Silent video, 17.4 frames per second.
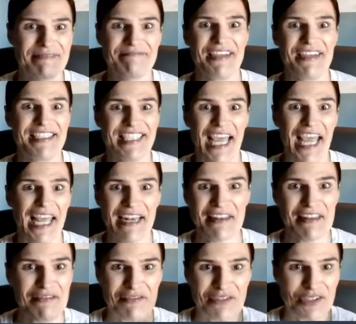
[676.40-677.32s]

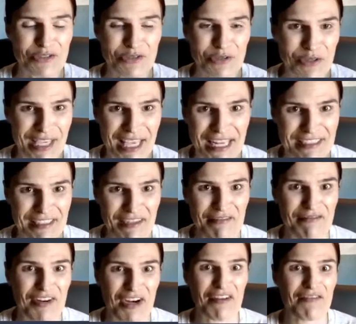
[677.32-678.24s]
attend the virtual
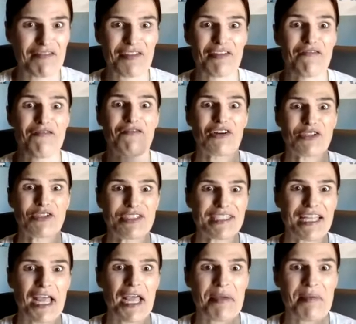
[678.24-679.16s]
Canton Fair for the
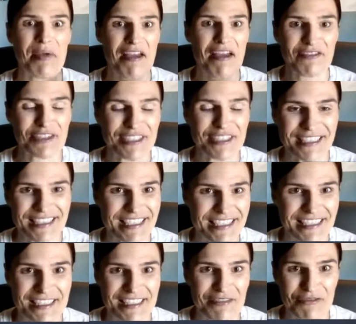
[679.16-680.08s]
first time ever in
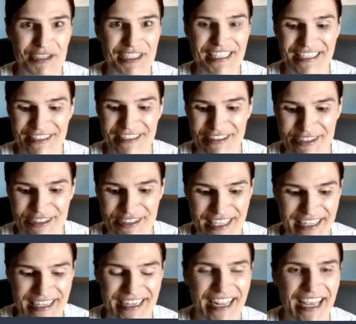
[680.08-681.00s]
63
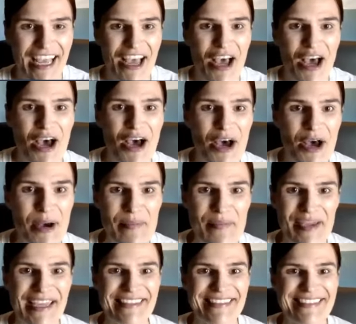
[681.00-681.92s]
years, and
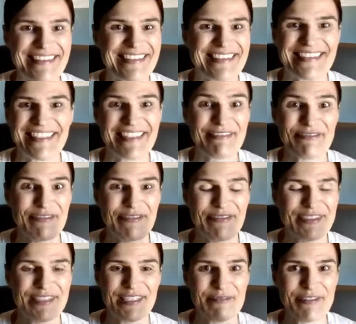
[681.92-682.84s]
see
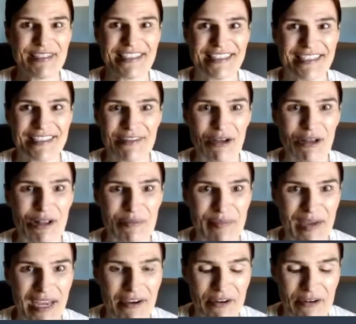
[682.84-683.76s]
what this is all
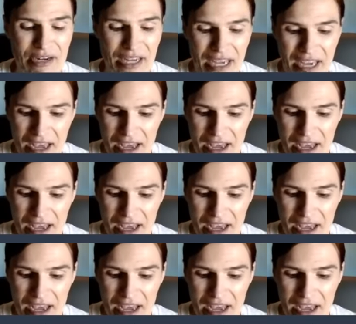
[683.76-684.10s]
about.